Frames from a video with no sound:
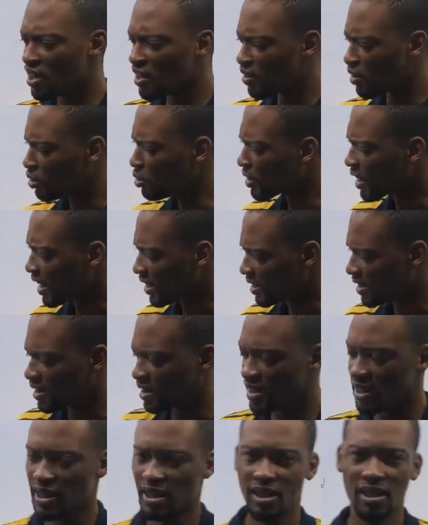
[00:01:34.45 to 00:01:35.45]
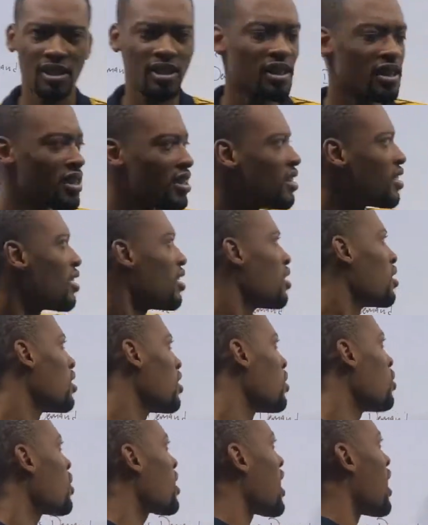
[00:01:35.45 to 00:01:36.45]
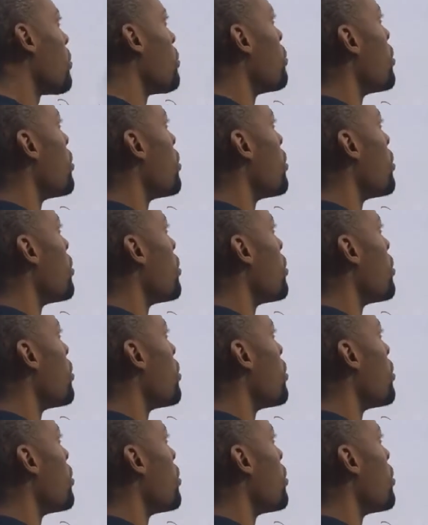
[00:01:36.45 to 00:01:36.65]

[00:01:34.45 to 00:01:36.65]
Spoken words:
Look at it. Look at